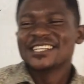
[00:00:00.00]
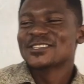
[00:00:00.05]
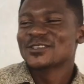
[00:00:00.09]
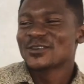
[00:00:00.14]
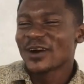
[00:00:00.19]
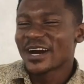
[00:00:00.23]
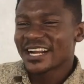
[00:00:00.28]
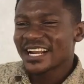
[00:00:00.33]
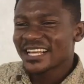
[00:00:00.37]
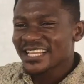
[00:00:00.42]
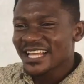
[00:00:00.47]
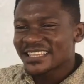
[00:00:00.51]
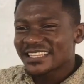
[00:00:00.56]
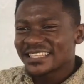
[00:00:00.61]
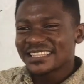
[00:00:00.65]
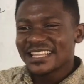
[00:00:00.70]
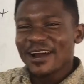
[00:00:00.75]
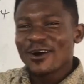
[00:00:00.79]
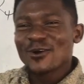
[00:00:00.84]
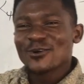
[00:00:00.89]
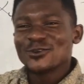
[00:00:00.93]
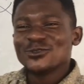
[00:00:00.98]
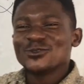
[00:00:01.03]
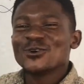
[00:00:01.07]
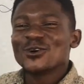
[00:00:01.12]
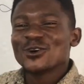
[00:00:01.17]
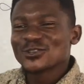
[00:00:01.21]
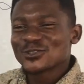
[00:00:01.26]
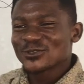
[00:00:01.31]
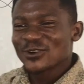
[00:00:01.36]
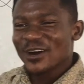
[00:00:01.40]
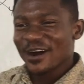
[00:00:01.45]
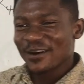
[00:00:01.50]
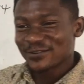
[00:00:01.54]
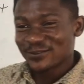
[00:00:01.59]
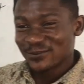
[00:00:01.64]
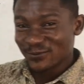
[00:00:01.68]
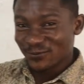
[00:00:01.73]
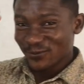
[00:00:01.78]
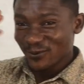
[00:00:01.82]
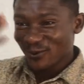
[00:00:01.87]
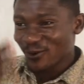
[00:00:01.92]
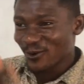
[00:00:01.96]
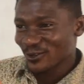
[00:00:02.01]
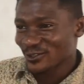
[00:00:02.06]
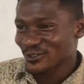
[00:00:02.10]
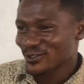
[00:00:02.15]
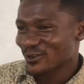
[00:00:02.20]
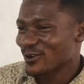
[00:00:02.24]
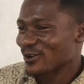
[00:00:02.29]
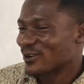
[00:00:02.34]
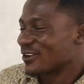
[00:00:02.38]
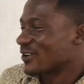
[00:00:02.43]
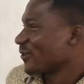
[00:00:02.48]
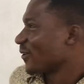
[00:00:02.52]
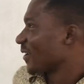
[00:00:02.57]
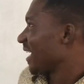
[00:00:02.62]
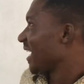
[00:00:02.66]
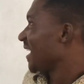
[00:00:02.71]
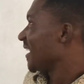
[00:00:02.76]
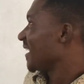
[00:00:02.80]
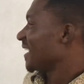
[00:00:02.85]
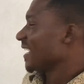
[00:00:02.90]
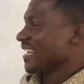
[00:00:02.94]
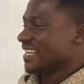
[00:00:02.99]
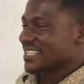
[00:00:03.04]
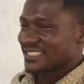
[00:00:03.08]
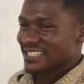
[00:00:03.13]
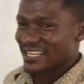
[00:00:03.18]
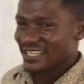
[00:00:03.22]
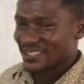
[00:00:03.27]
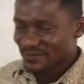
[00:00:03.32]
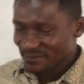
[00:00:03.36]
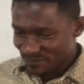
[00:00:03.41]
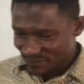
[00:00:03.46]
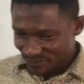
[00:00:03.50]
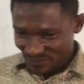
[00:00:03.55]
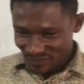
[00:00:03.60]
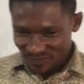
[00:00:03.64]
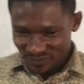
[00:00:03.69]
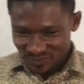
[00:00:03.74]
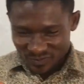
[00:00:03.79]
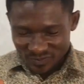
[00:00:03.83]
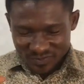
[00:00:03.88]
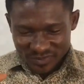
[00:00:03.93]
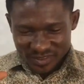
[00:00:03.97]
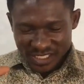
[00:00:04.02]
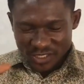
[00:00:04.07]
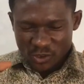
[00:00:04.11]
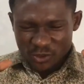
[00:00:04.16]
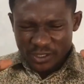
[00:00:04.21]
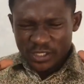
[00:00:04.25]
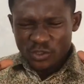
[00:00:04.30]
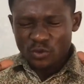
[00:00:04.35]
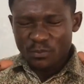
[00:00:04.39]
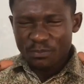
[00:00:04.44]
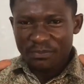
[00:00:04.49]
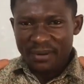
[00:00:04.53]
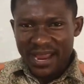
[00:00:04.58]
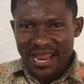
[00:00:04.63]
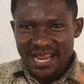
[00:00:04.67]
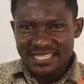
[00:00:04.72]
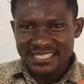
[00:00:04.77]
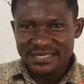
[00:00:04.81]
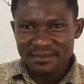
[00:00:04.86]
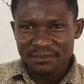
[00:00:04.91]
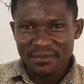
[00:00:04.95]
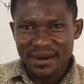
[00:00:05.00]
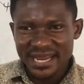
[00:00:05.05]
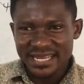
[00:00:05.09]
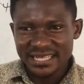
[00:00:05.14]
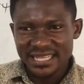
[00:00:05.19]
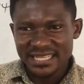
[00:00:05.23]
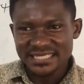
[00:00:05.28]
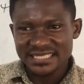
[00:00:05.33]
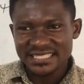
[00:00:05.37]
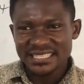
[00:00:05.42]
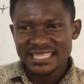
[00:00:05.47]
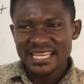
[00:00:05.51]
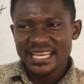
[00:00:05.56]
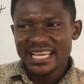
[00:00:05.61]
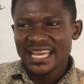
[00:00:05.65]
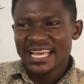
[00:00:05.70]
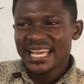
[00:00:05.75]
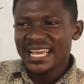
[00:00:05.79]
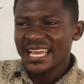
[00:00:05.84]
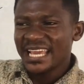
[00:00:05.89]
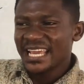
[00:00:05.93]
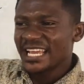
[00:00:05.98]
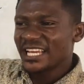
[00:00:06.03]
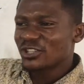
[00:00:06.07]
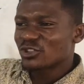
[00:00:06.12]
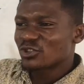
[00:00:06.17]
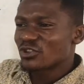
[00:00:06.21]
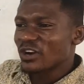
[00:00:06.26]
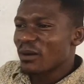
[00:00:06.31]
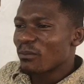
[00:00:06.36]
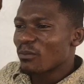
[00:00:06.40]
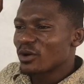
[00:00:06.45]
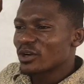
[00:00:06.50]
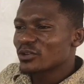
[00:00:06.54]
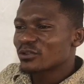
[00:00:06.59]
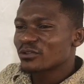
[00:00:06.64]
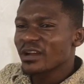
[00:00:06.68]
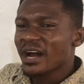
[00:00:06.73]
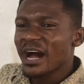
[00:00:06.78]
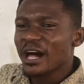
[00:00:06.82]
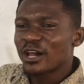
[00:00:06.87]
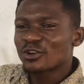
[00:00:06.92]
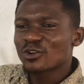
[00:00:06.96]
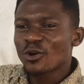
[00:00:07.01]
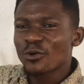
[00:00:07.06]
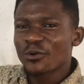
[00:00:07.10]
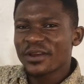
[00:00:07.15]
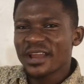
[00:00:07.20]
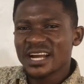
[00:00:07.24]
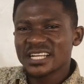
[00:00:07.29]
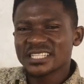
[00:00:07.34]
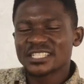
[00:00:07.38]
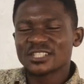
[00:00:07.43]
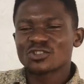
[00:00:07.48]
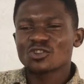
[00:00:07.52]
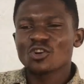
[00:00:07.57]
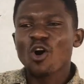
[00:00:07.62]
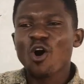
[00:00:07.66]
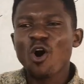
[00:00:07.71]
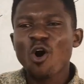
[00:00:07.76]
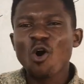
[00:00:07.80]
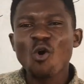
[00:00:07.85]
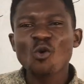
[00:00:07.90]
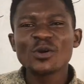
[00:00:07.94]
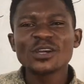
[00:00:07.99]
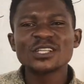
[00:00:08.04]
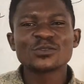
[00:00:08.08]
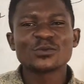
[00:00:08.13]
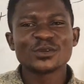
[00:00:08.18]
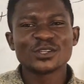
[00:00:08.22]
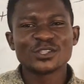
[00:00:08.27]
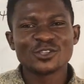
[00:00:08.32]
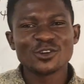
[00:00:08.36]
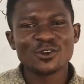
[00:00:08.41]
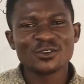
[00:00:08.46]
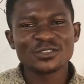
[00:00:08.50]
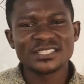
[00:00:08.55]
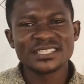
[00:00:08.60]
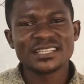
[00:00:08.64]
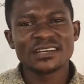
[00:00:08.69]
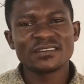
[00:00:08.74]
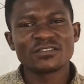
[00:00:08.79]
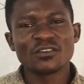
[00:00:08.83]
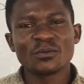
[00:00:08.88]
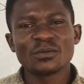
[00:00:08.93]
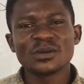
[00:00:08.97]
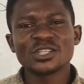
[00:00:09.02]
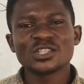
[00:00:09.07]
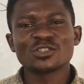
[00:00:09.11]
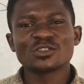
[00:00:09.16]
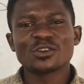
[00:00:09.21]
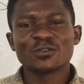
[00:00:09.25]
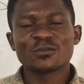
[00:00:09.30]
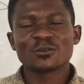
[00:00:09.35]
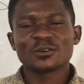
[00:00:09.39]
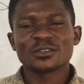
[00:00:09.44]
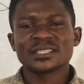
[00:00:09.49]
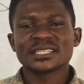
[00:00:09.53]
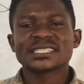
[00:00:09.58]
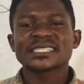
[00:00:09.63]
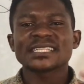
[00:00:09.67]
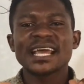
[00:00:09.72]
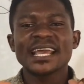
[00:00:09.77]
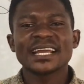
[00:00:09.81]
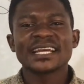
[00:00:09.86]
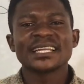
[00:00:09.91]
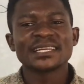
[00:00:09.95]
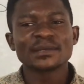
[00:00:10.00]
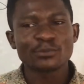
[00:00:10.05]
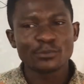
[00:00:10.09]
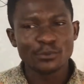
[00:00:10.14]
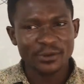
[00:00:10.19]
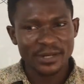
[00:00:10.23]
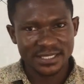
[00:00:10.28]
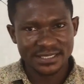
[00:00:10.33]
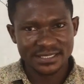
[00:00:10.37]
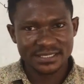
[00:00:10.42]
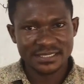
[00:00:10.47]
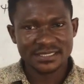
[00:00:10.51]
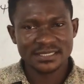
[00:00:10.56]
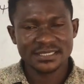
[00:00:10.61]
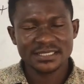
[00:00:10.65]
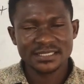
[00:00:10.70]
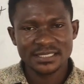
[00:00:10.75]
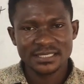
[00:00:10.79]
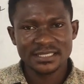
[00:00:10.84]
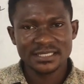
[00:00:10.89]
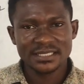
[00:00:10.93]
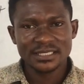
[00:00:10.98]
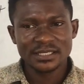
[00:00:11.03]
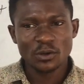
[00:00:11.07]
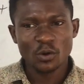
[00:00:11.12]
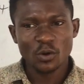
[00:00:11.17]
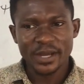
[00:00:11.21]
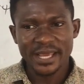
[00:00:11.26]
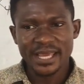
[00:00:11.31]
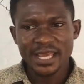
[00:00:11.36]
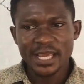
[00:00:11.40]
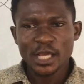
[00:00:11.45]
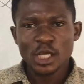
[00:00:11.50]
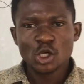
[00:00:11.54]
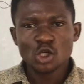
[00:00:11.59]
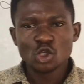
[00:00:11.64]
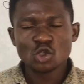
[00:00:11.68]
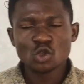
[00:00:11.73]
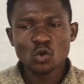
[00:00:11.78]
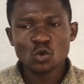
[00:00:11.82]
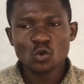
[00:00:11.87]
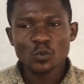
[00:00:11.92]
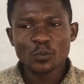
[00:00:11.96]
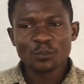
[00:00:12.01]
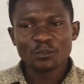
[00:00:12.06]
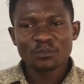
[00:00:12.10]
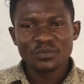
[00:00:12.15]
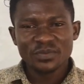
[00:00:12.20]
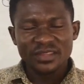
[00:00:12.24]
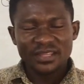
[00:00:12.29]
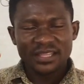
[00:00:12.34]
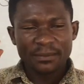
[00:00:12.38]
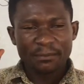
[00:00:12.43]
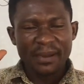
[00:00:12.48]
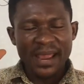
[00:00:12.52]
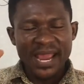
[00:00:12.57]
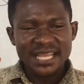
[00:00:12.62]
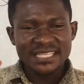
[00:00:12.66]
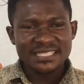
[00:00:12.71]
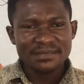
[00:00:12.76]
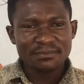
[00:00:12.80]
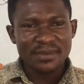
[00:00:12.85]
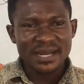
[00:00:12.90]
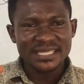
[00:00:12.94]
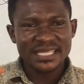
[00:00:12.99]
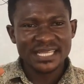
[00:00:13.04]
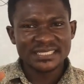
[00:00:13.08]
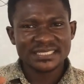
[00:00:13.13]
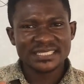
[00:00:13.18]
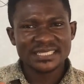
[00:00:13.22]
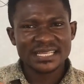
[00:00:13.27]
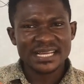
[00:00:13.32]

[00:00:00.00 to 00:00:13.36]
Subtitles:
so another thing that you also have to focus on, okay, is that you need to bear it in mind that intramolecular aldol reactions always result in the formation of what? Cyclic products. Okay, so bear it in mind that